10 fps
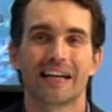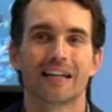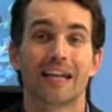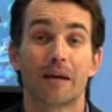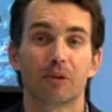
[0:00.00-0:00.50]
and
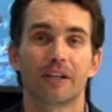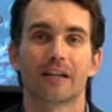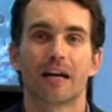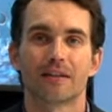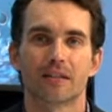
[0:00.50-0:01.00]
enabling a
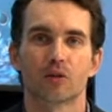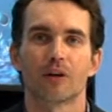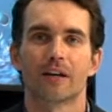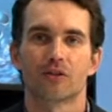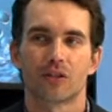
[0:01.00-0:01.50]
net zero
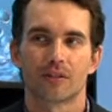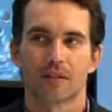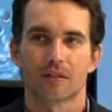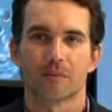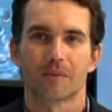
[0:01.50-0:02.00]
energy
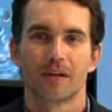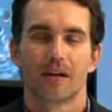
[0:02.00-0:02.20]
system,